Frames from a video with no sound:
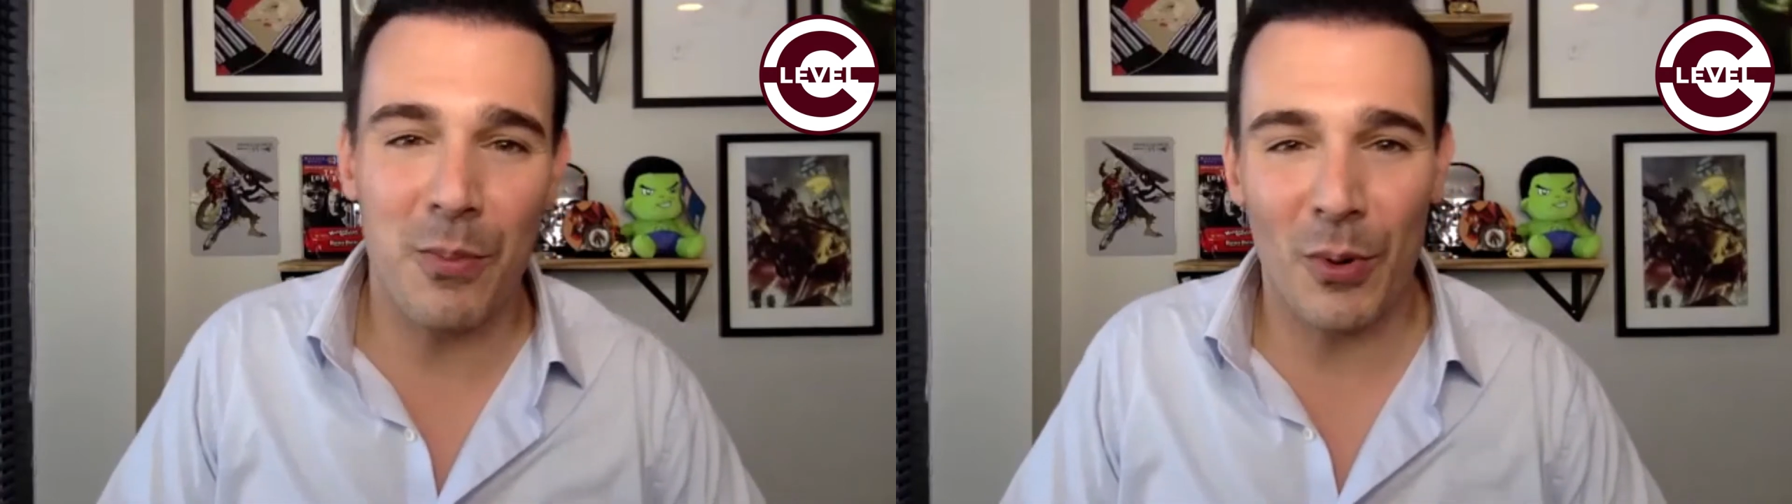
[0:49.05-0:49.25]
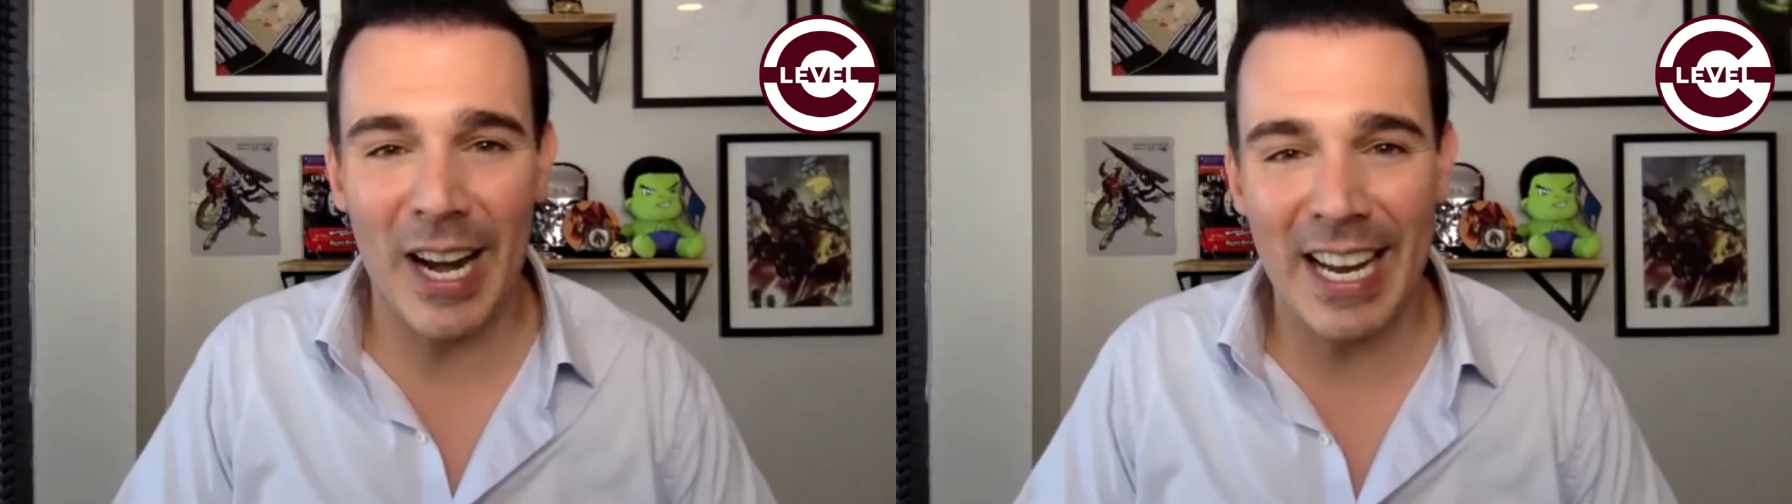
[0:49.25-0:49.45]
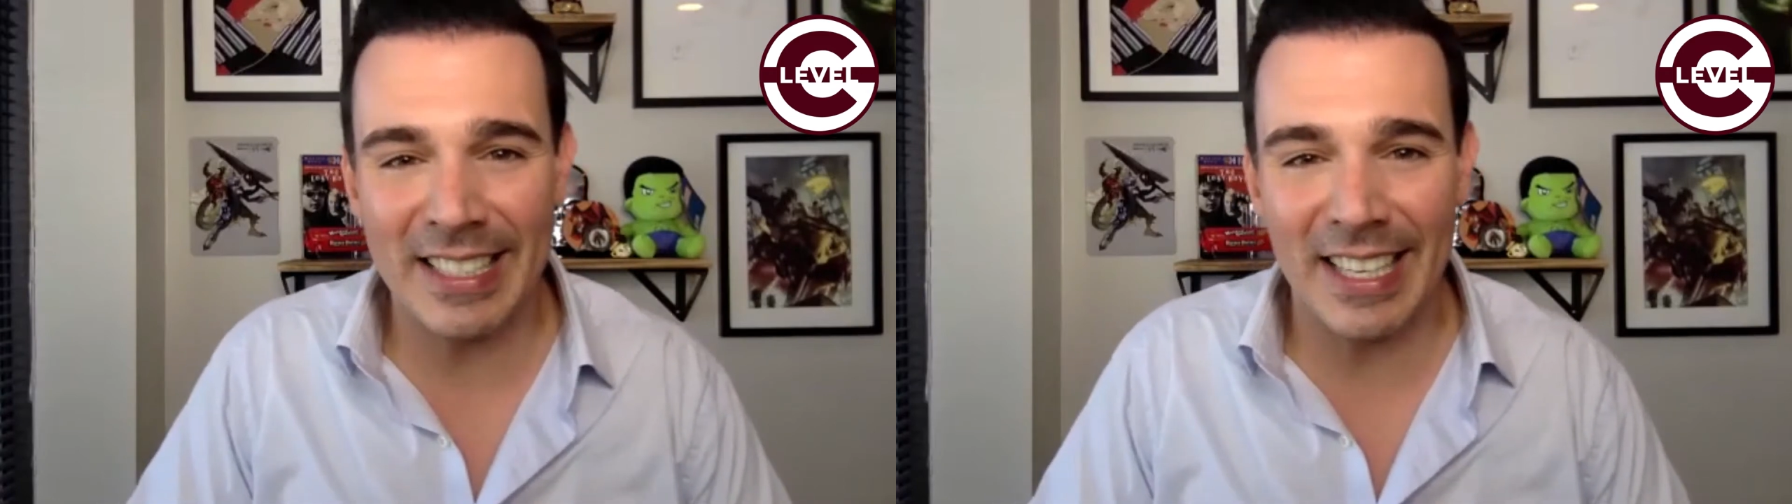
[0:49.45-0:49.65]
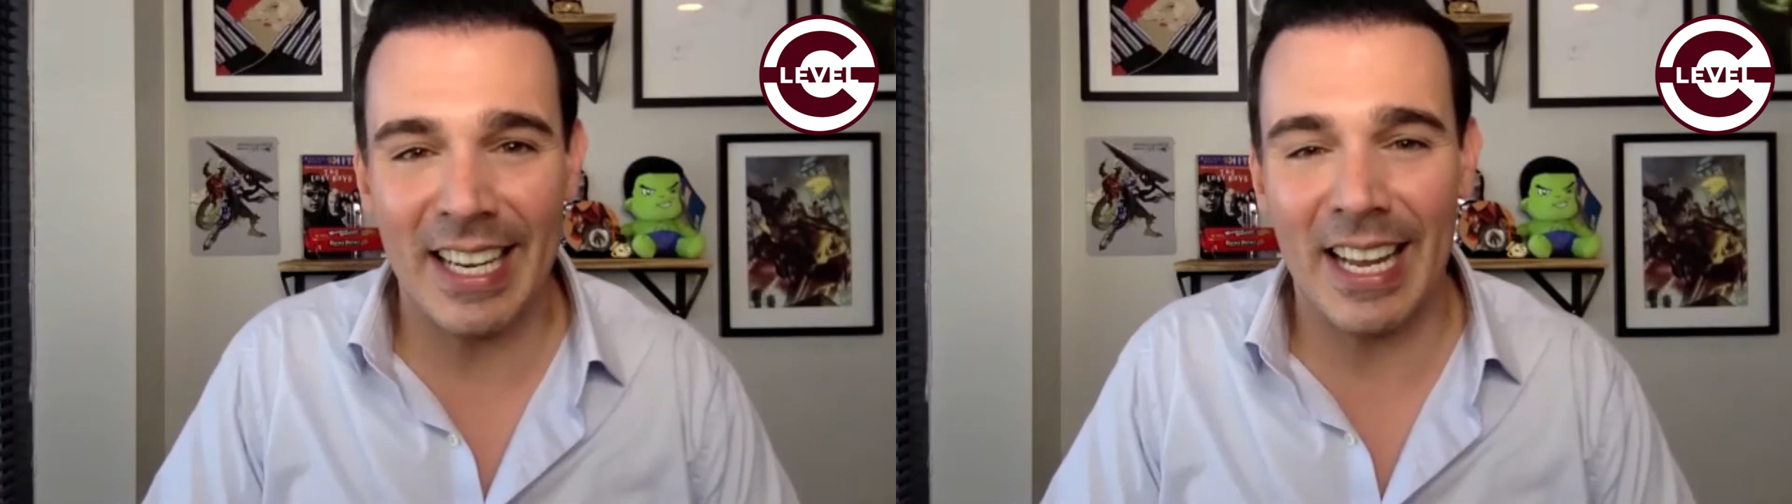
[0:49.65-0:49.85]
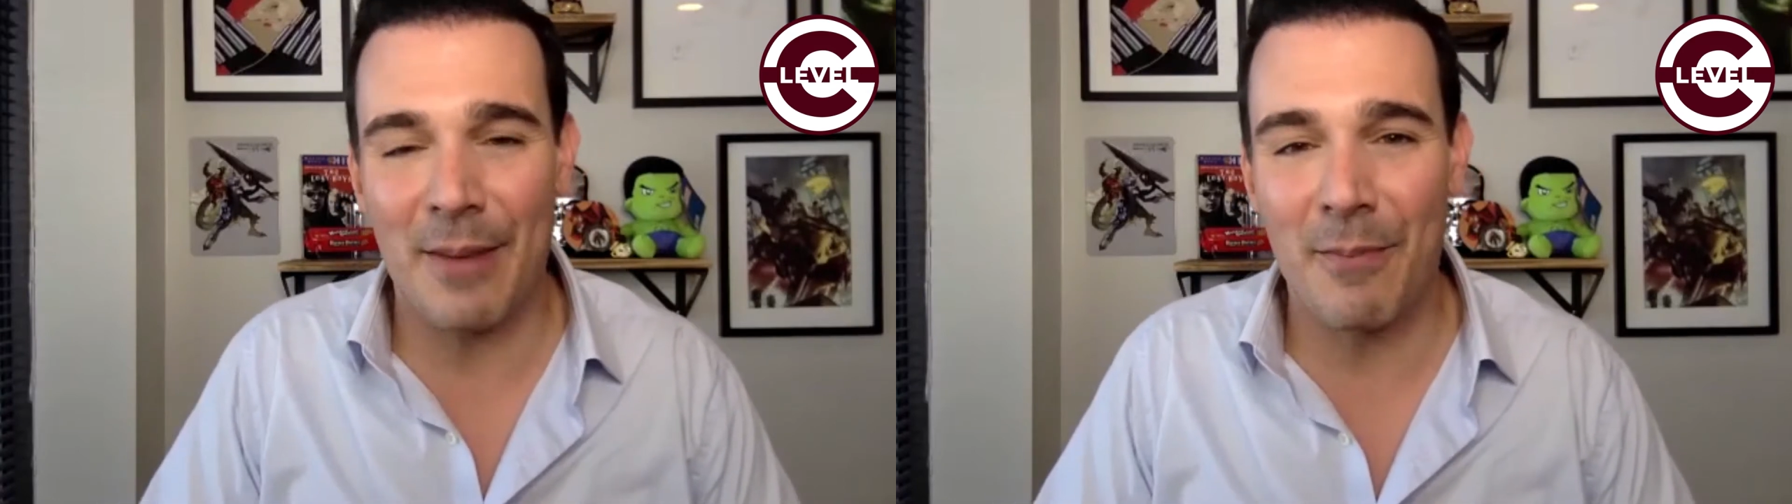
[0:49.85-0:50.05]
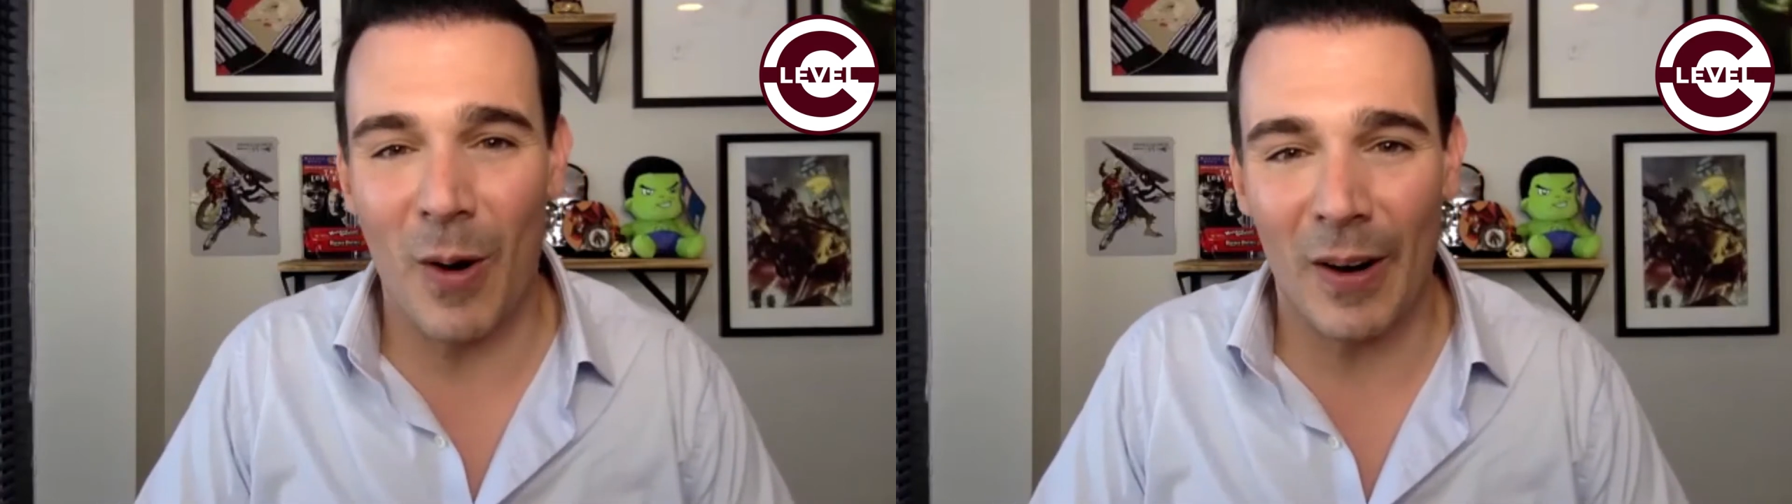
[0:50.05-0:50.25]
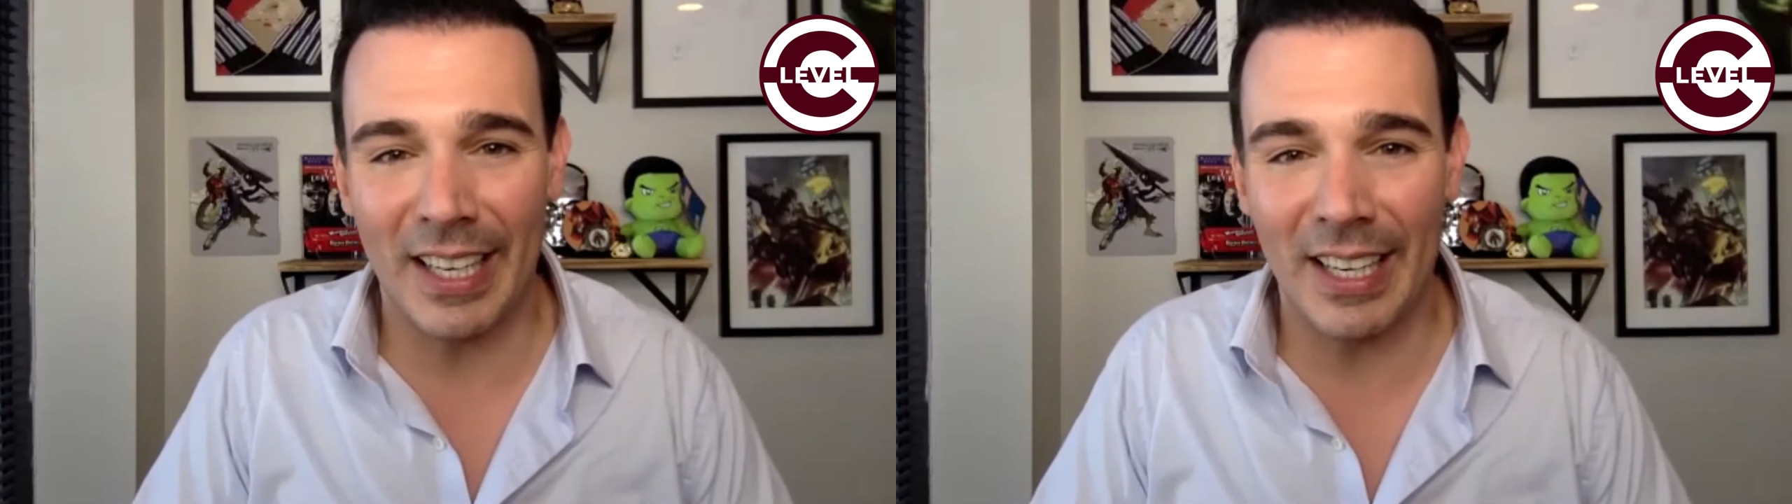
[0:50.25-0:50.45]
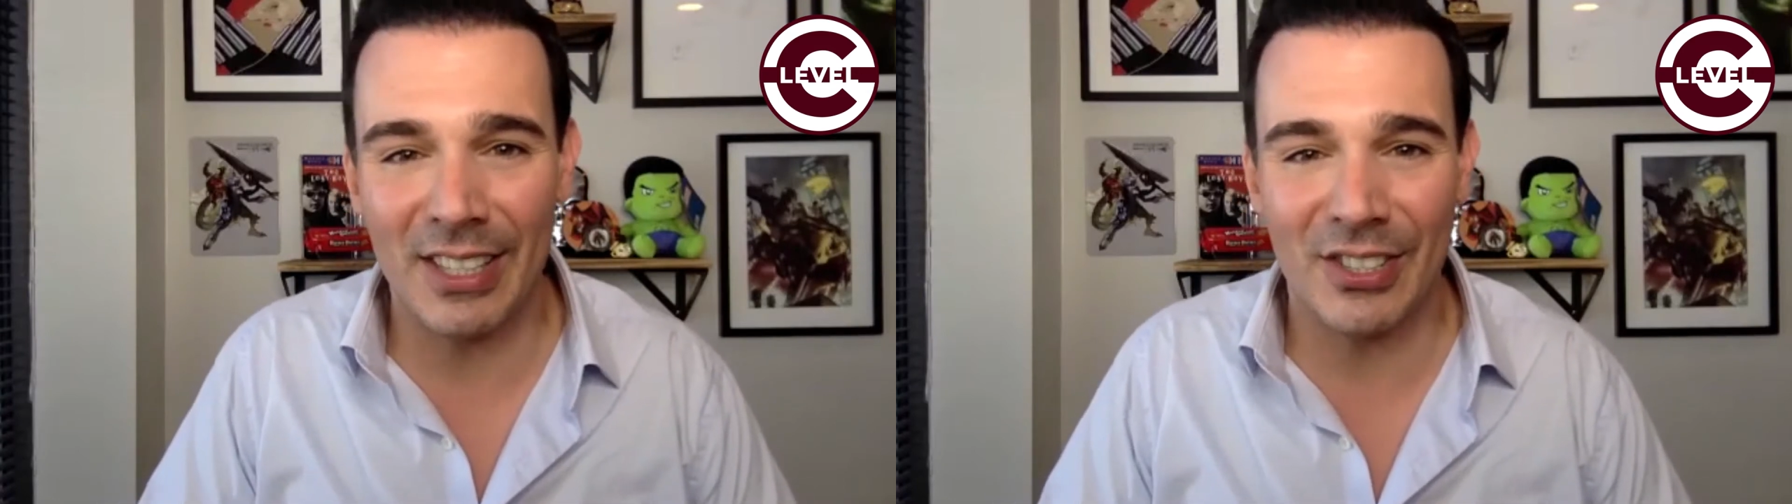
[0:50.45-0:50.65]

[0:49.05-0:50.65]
branding and marketing.